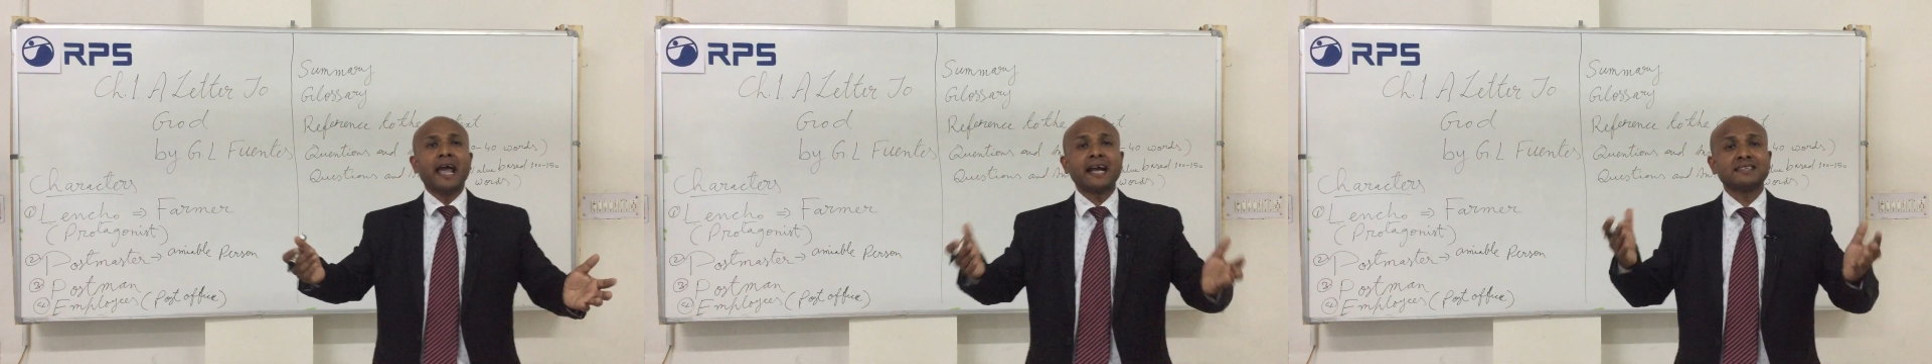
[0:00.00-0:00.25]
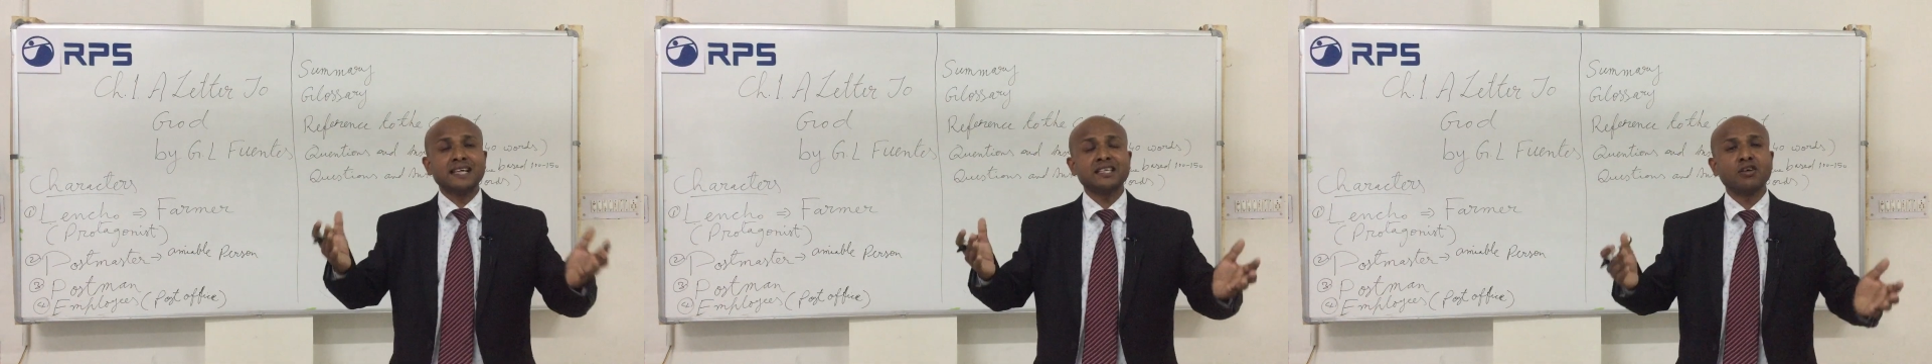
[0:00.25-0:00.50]

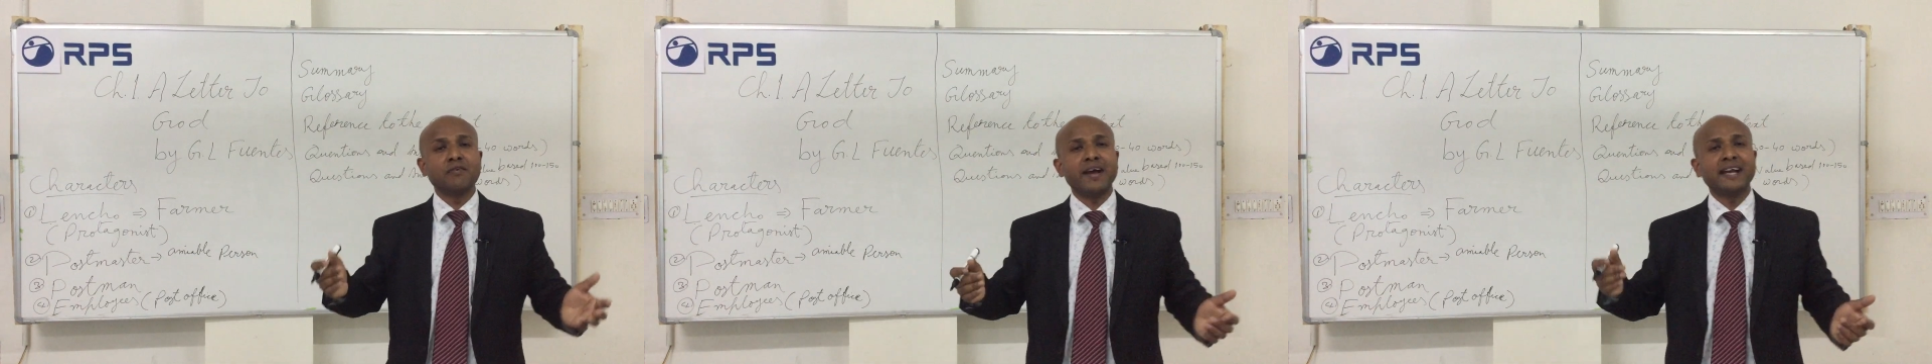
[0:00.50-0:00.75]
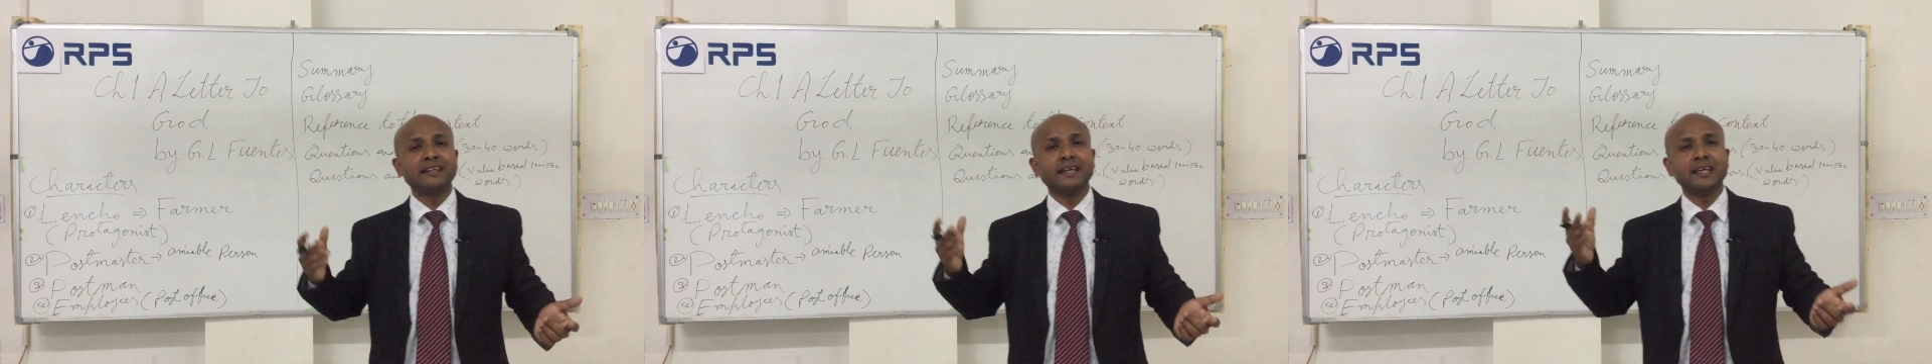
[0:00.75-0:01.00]
excess of
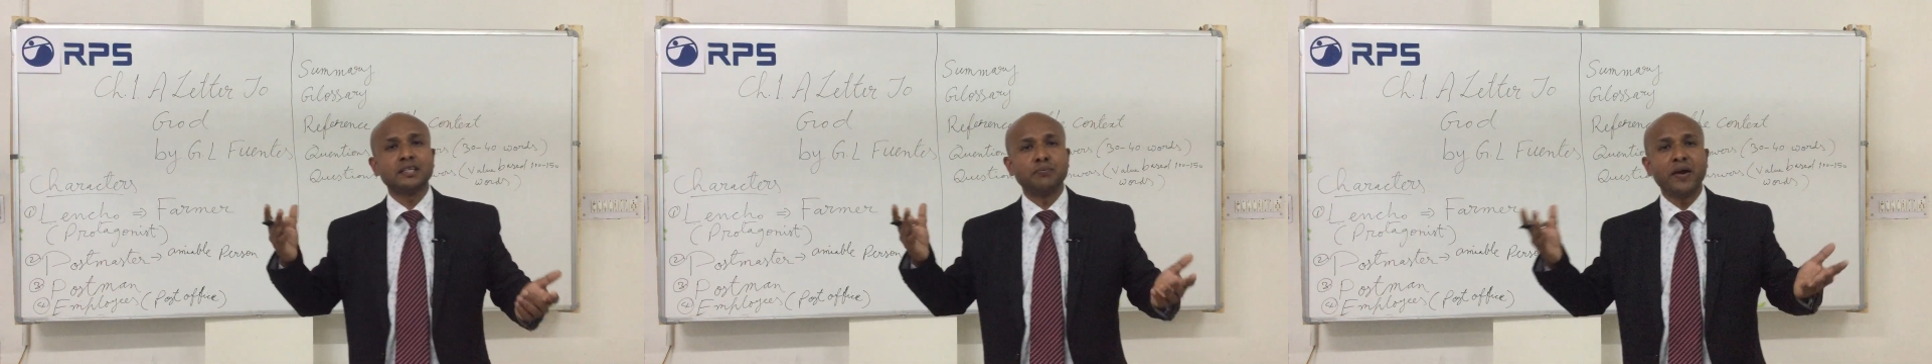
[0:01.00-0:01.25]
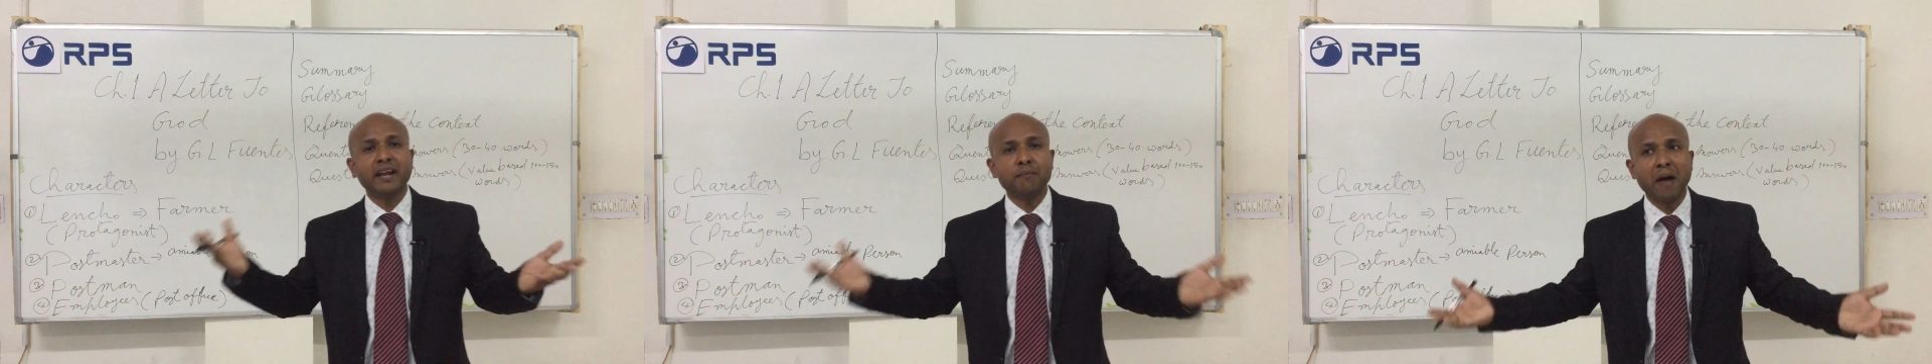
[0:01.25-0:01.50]
anything is
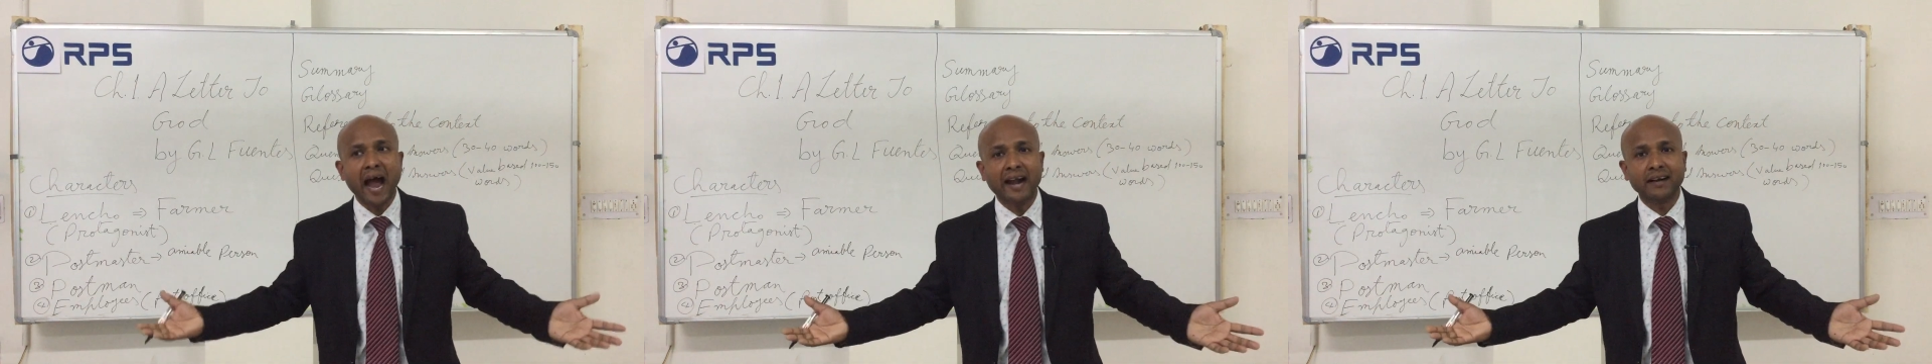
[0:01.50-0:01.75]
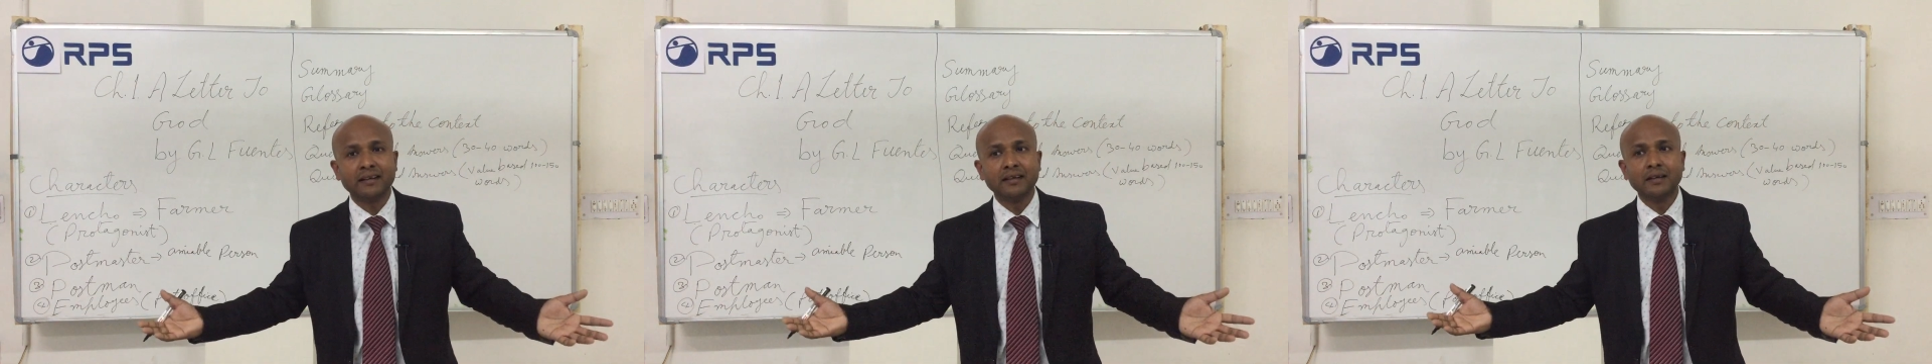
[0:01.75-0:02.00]
very
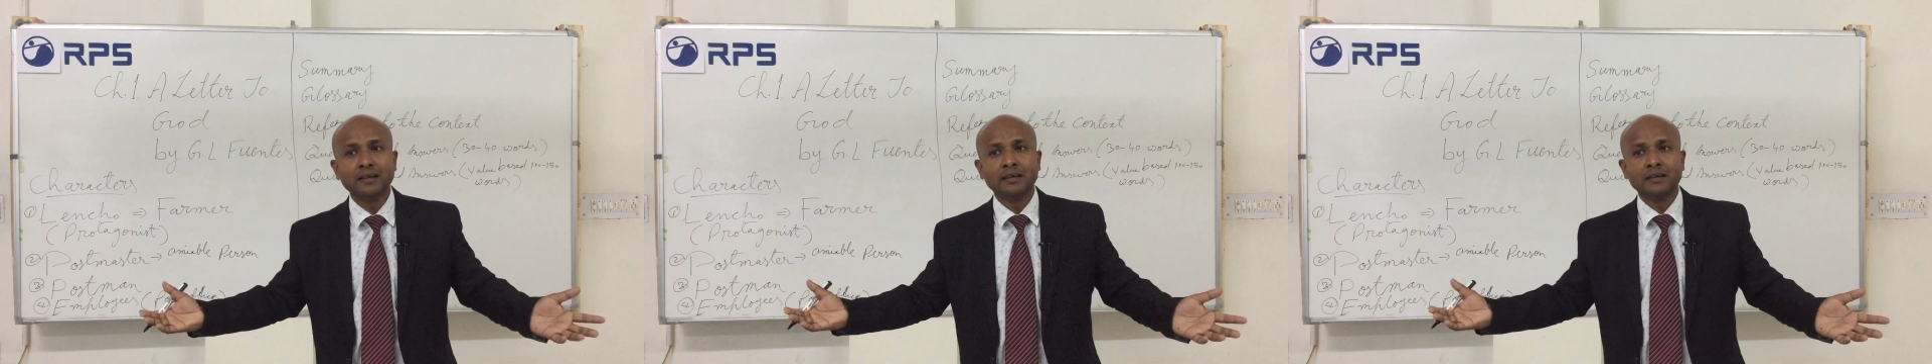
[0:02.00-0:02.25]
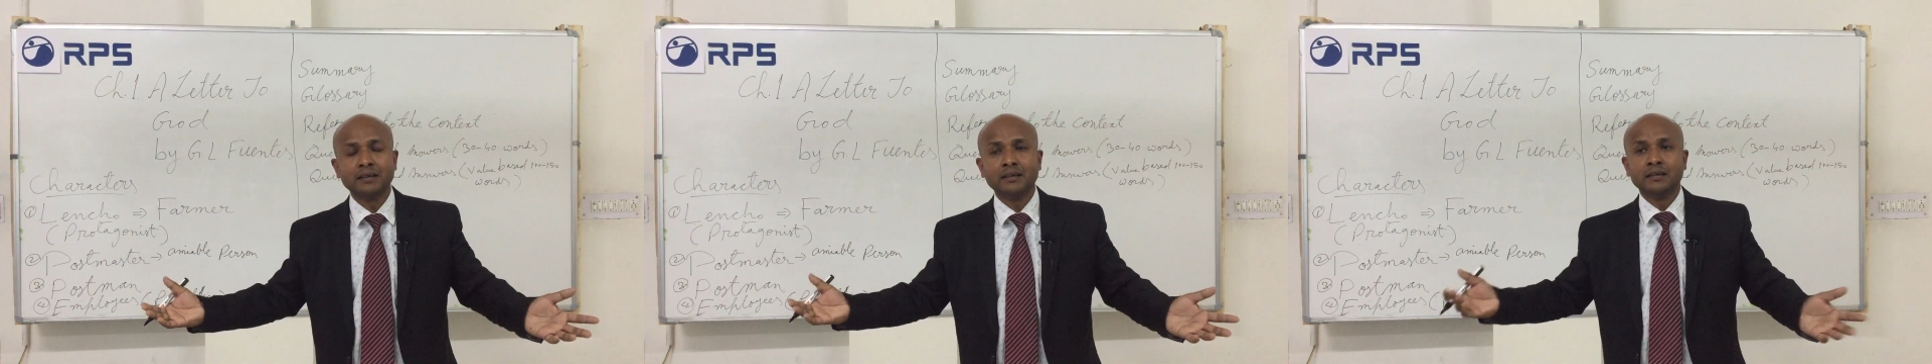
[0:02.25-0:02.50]
bad,